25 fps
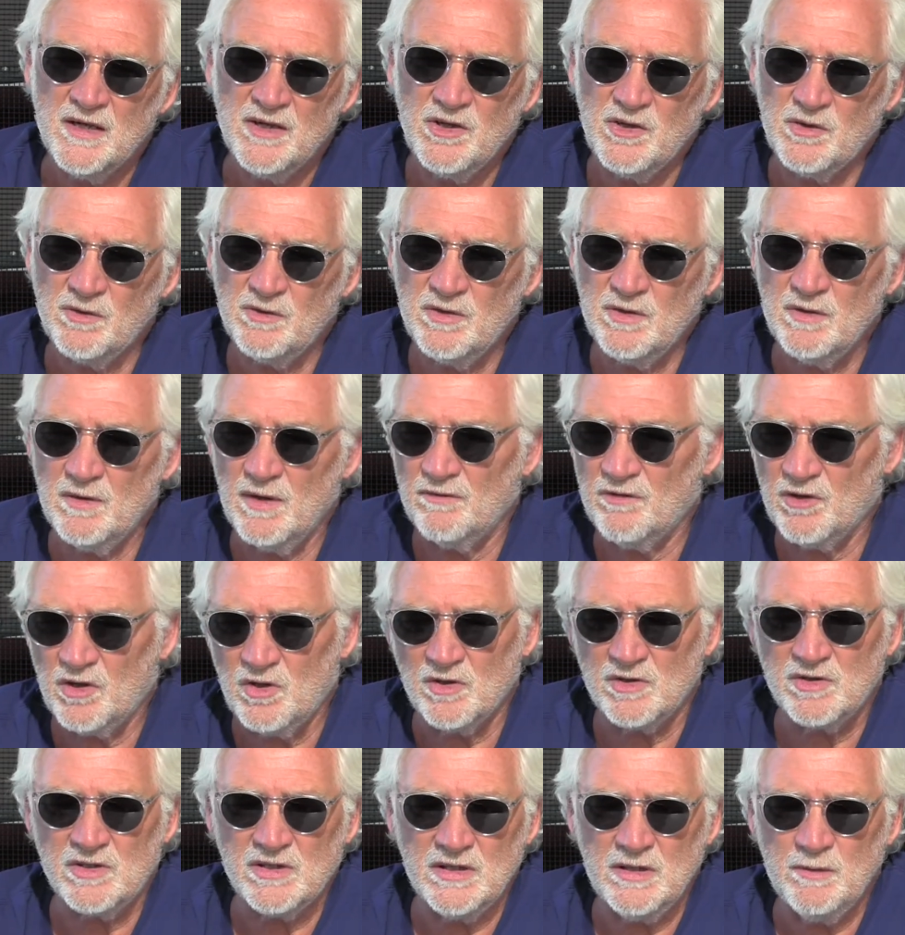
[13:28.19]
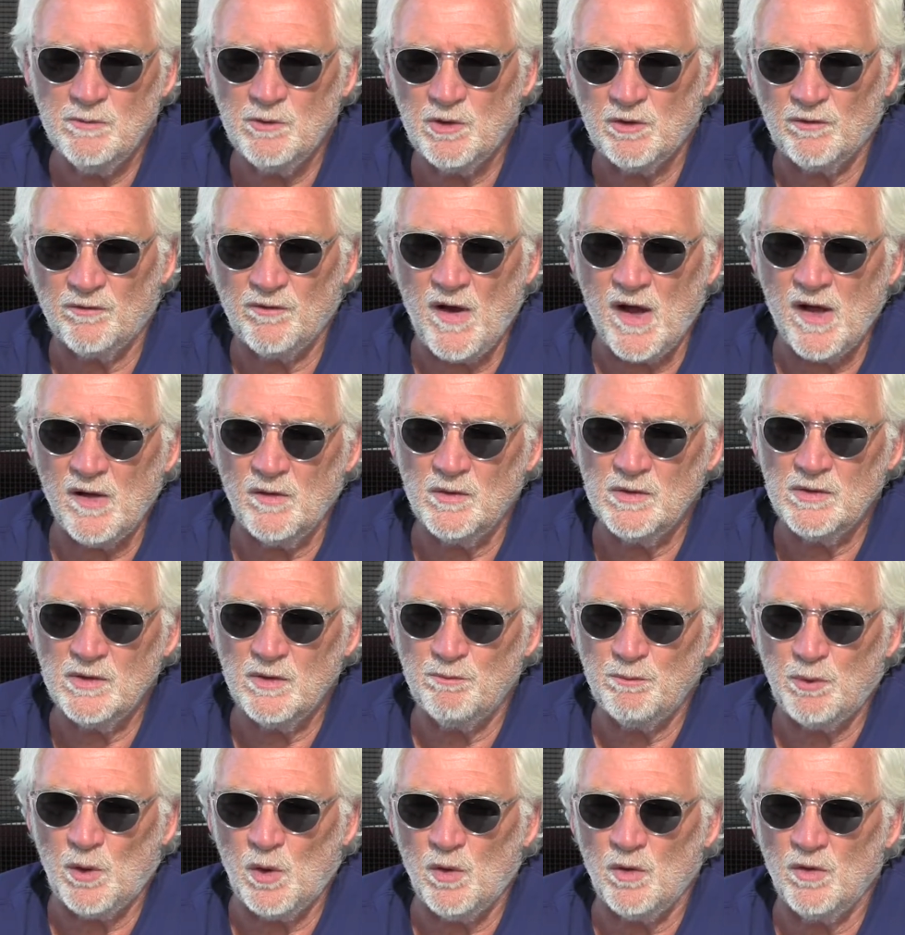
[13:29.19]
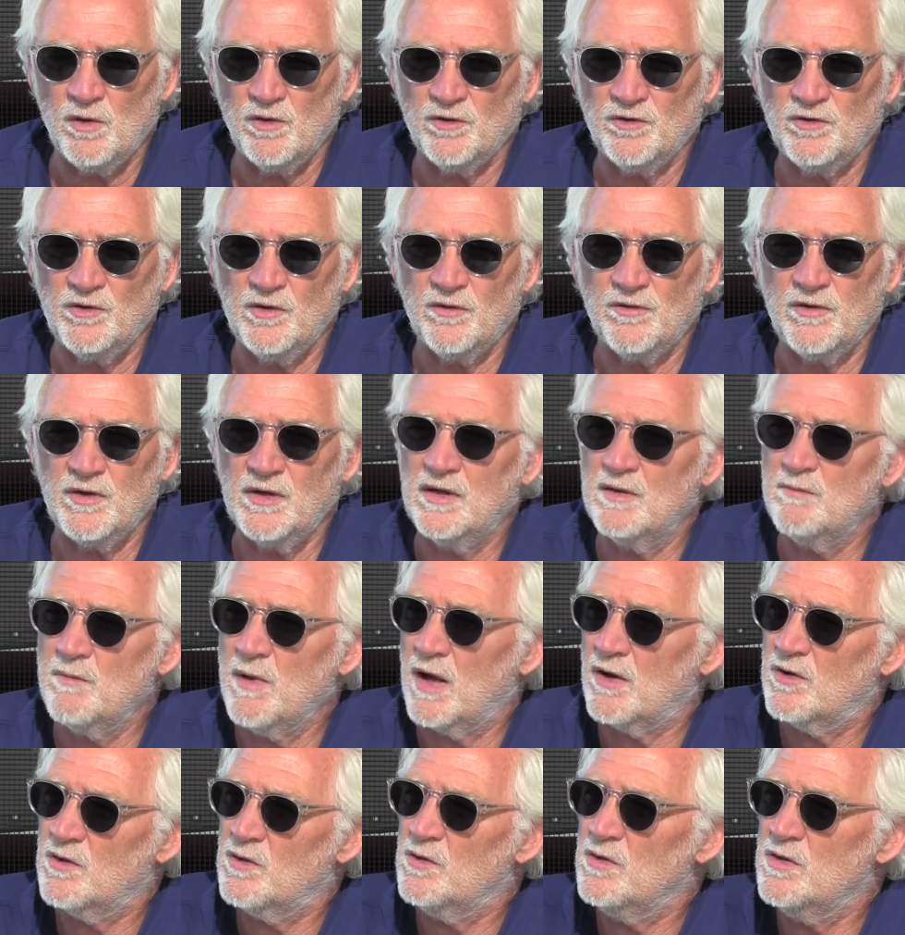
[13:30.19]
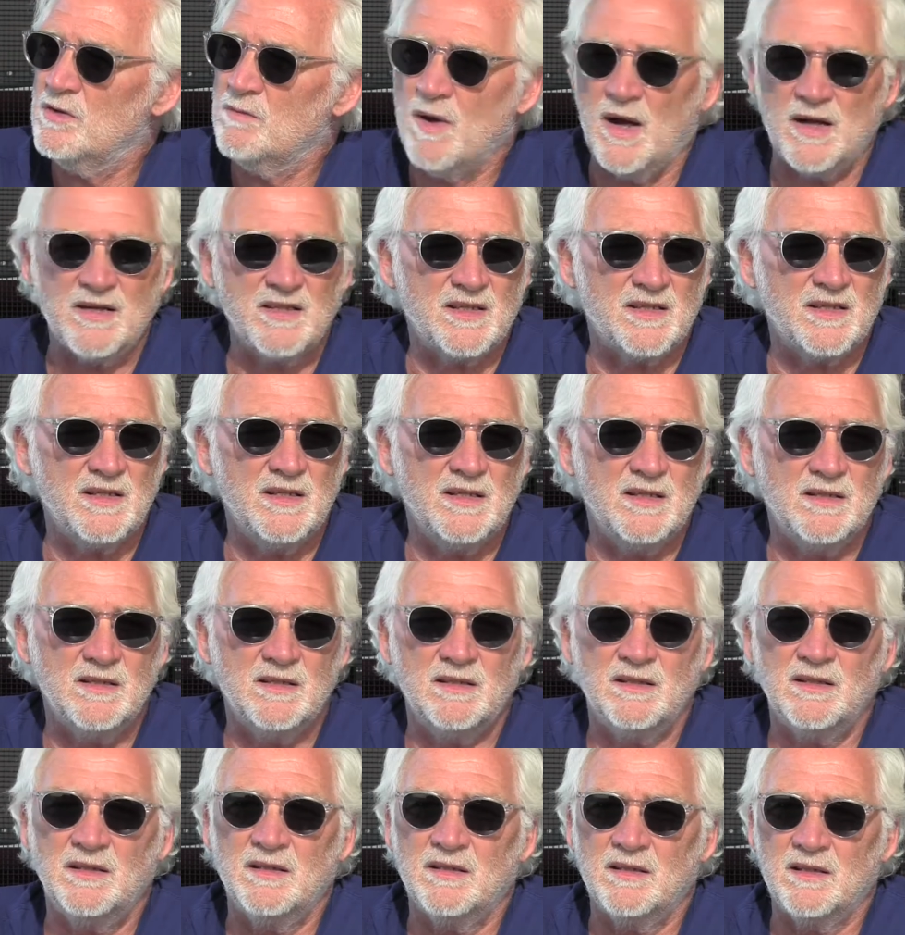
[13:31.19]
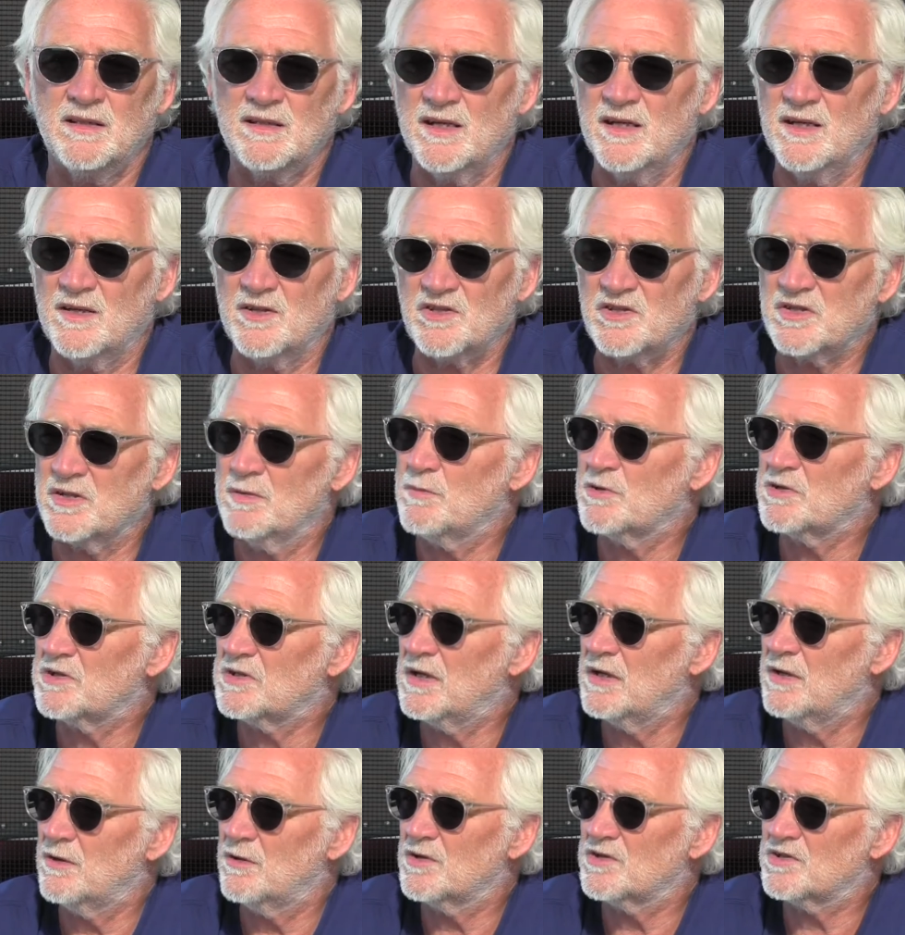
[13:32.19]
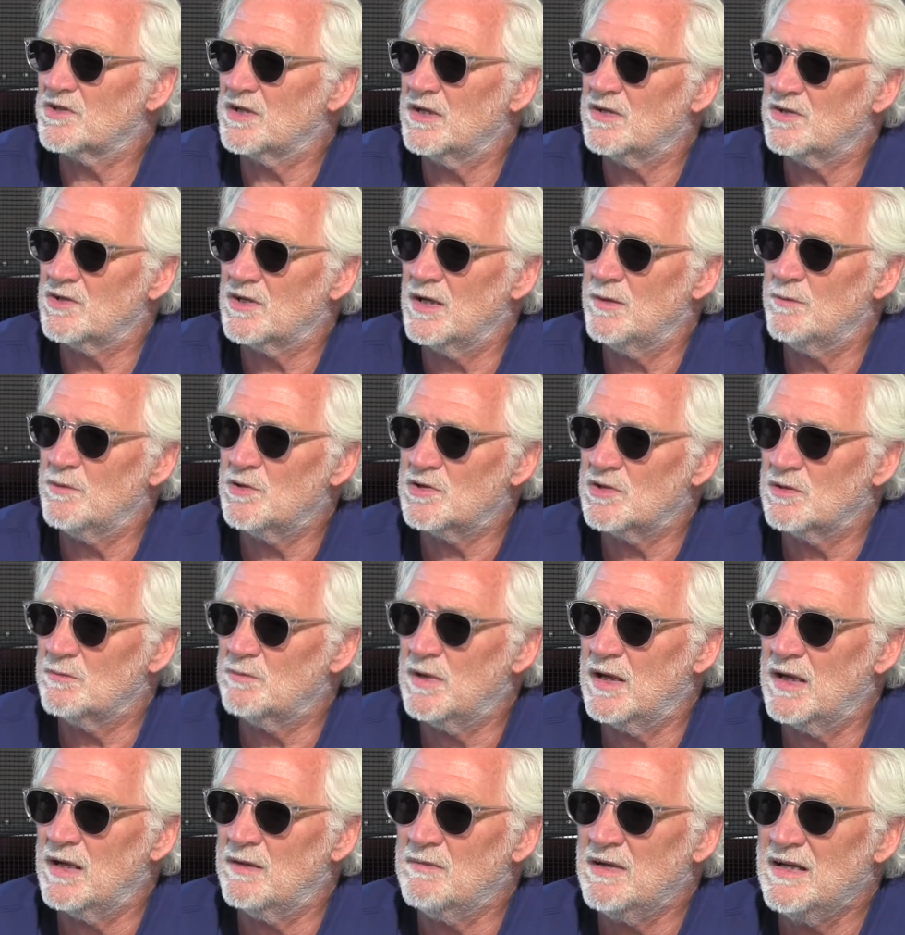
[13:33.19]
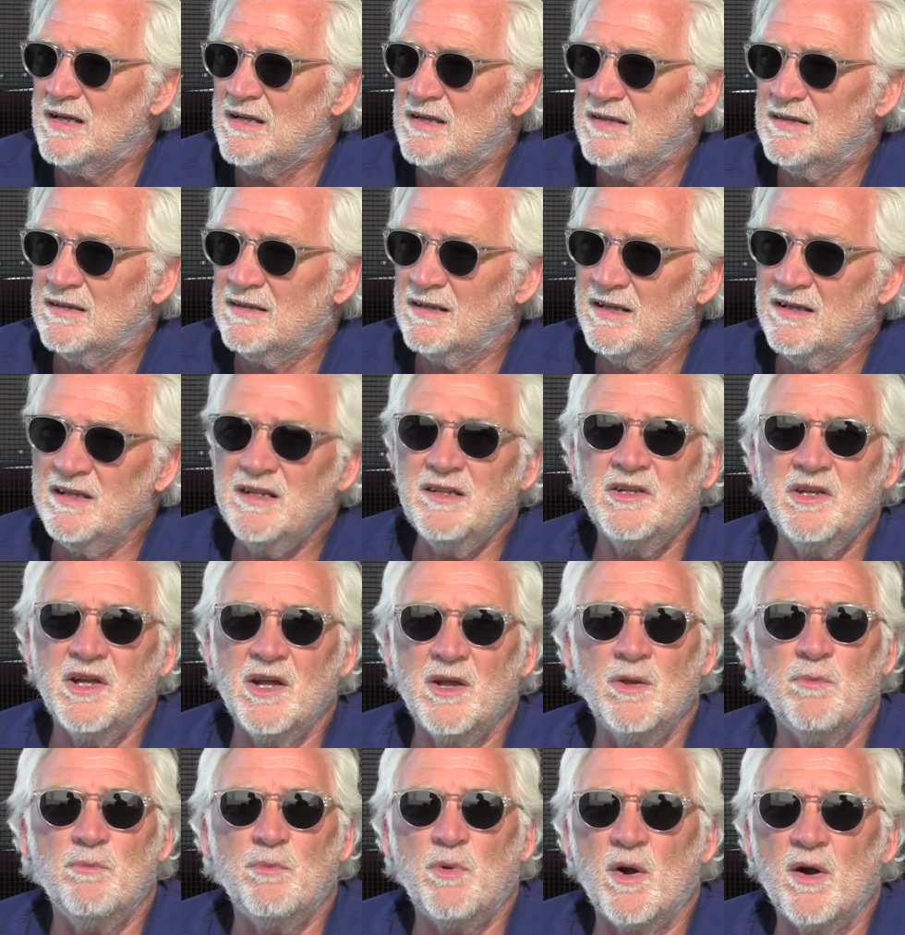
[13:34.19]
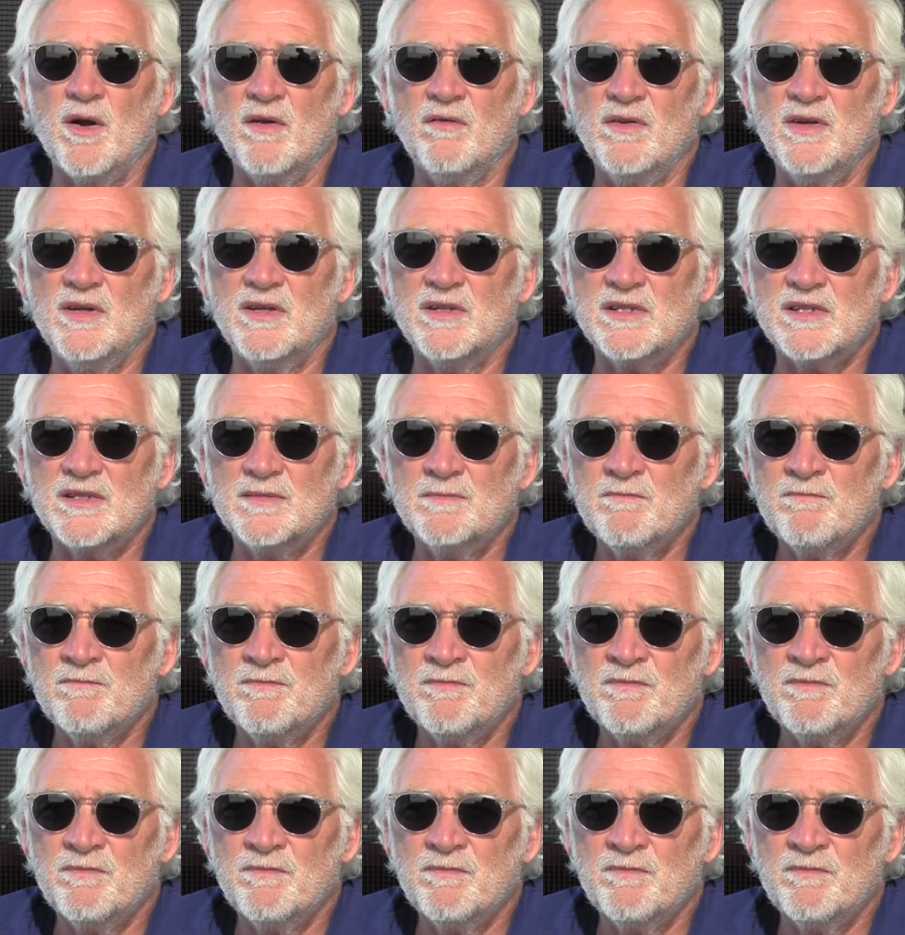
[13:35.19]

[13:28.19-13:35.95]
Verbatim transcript: You, you have a good team and you're following the polls and you're thinking about who you might see in, in a semi-state or a state championship game. And I think the other part of it is,